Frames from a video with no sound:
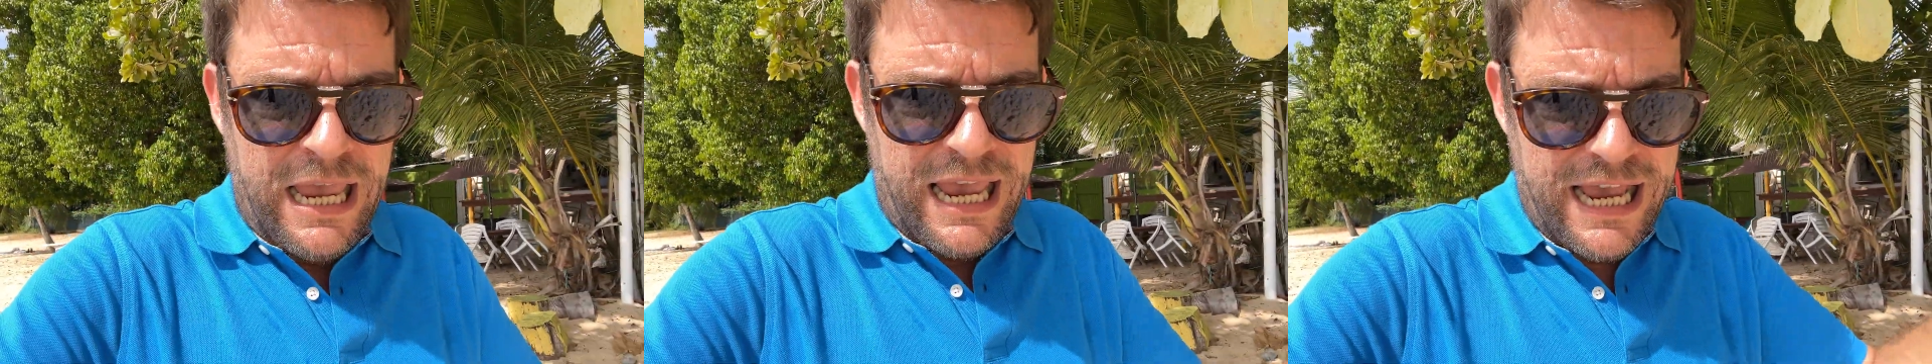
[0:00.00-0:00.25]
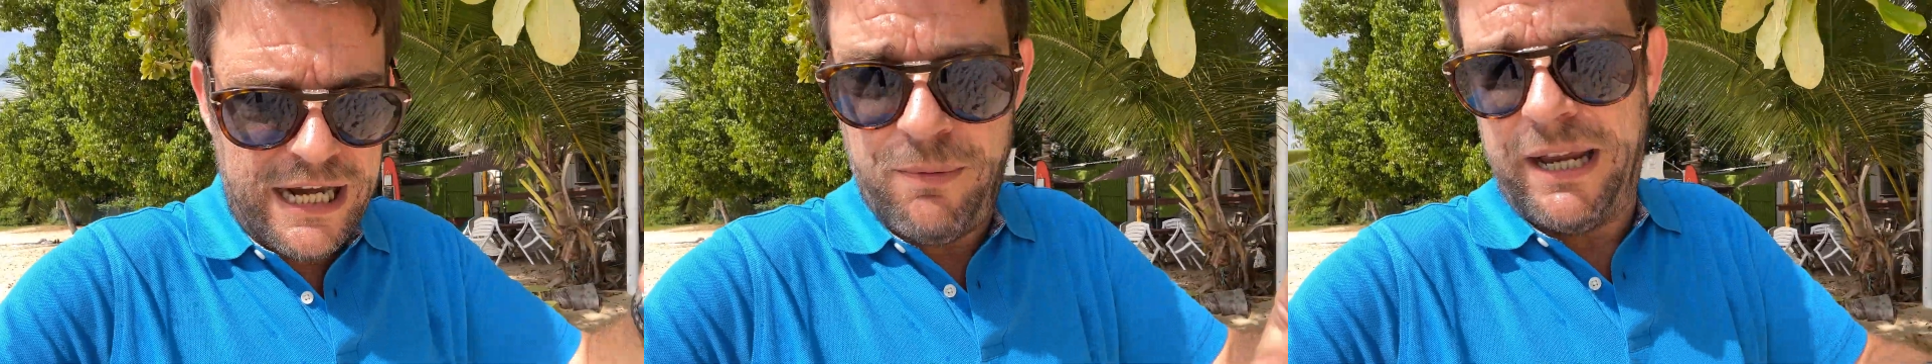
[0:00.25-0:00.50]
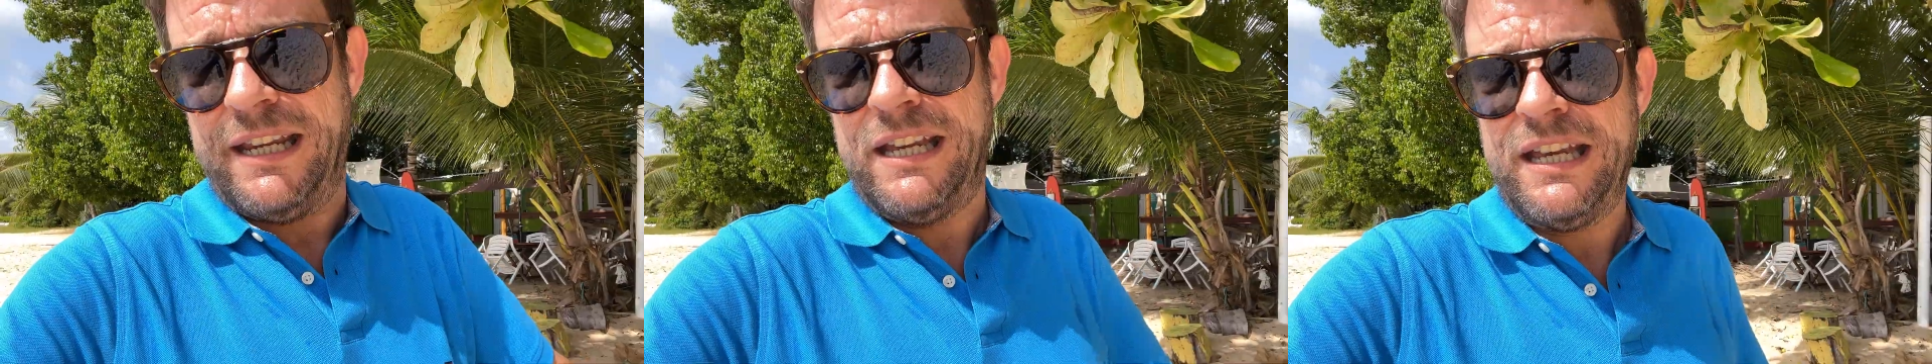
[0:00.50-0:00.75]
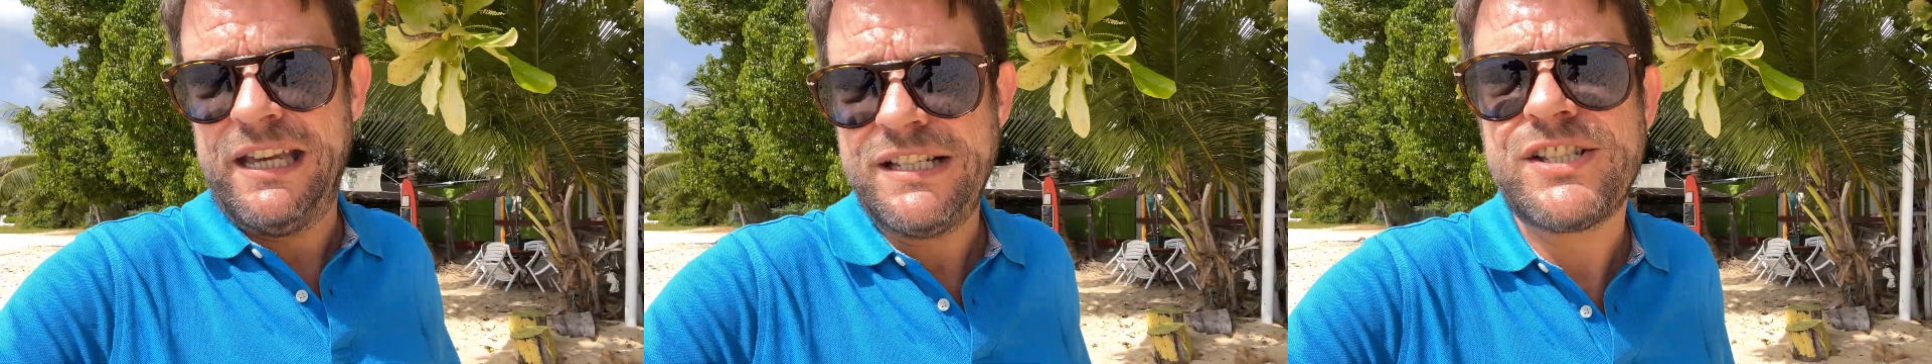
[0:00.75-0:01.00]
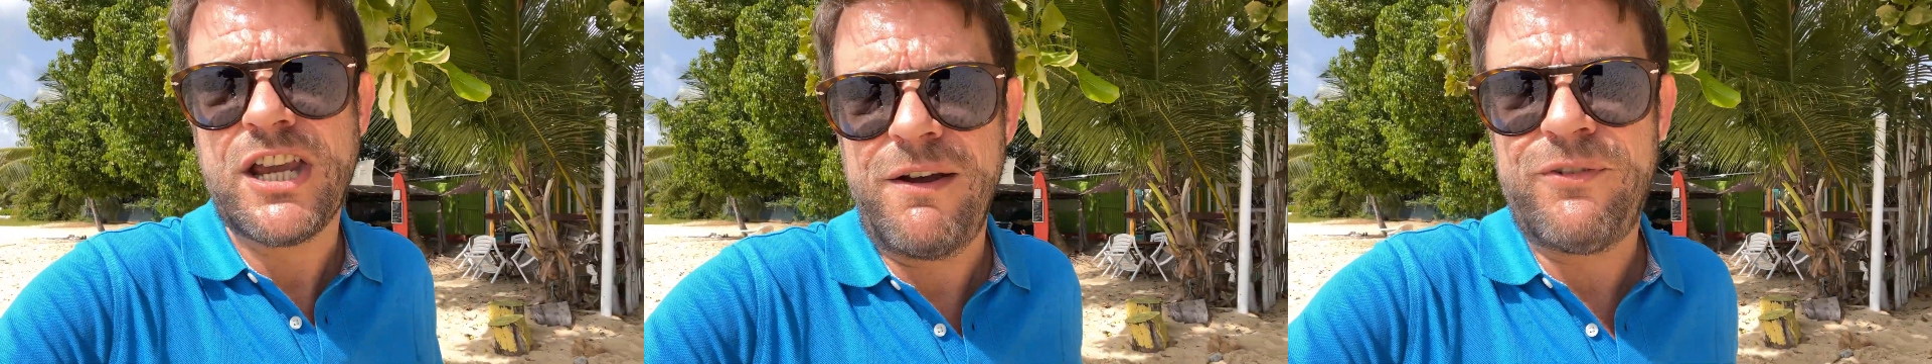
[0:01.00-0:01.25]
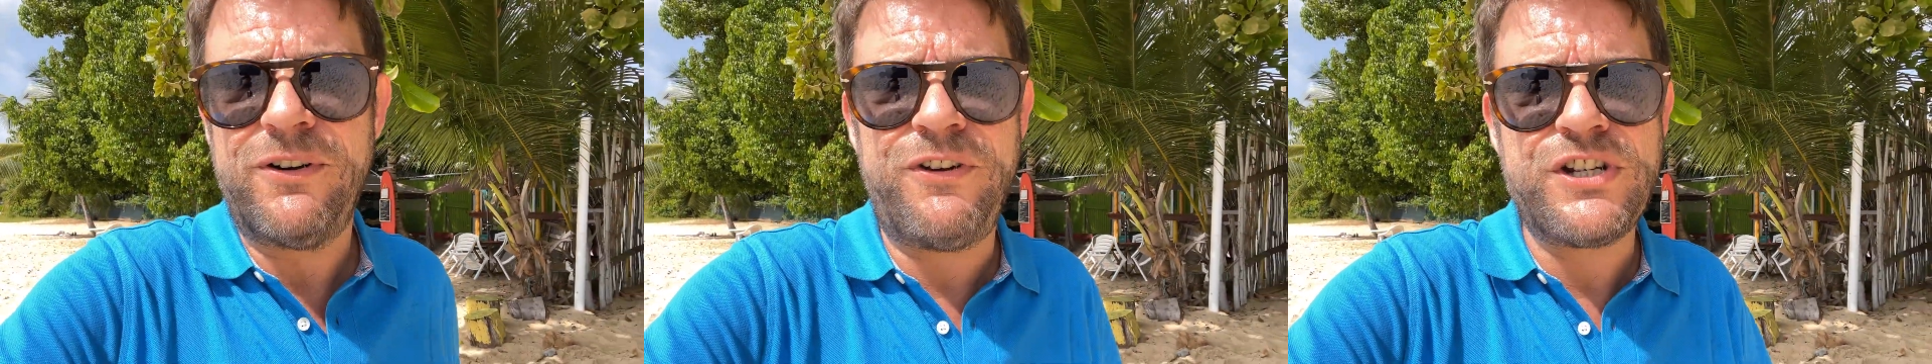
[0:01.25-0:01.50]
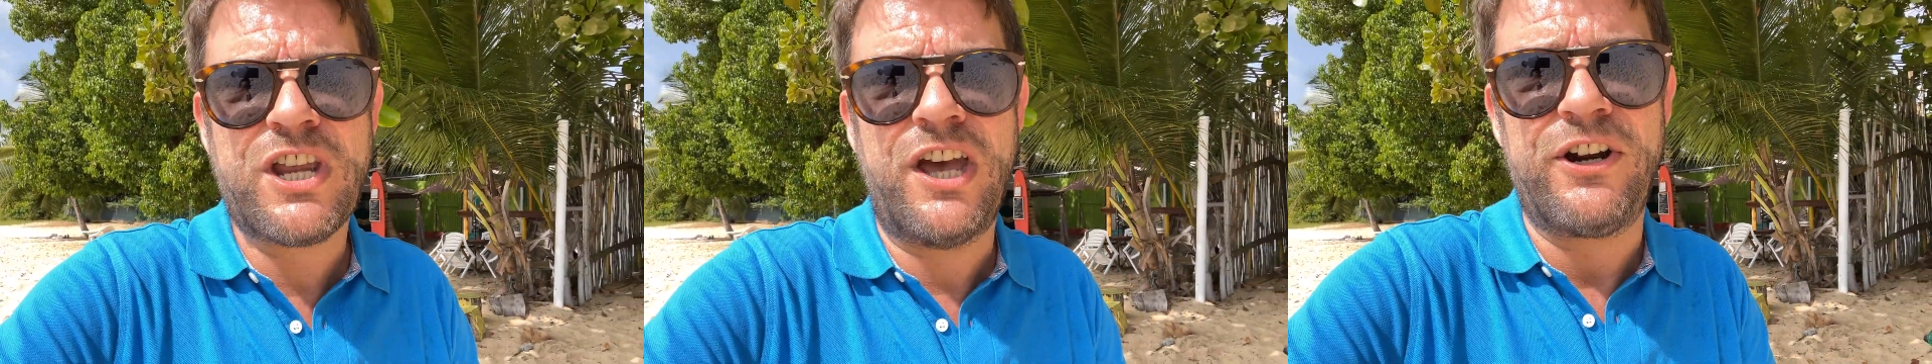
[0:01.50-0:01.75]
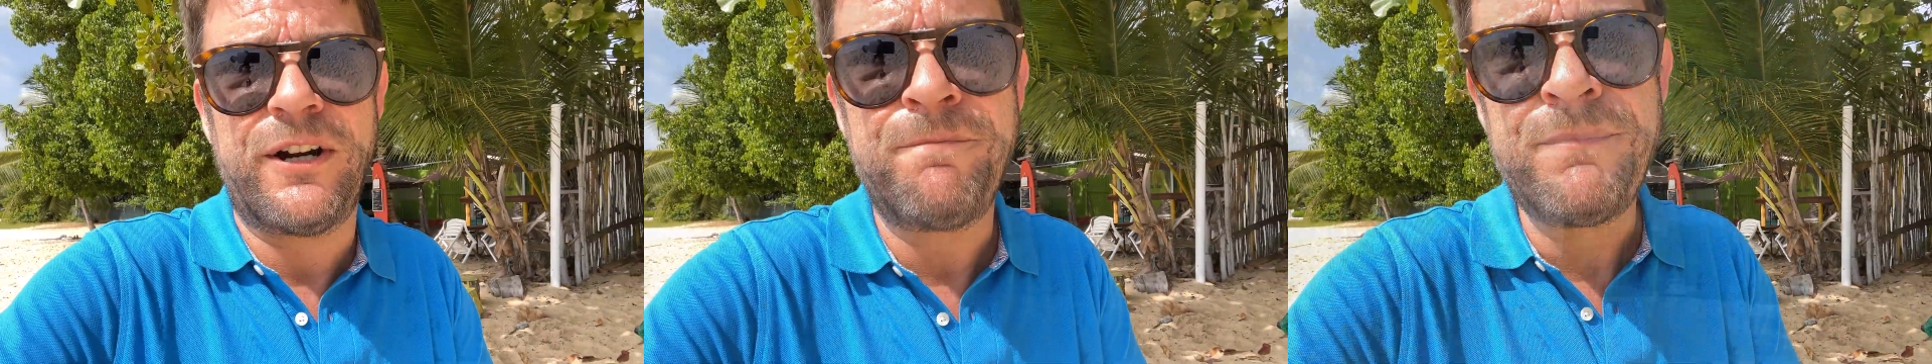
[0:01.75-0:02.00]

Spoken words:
Anyway, it's time for a fish cutter.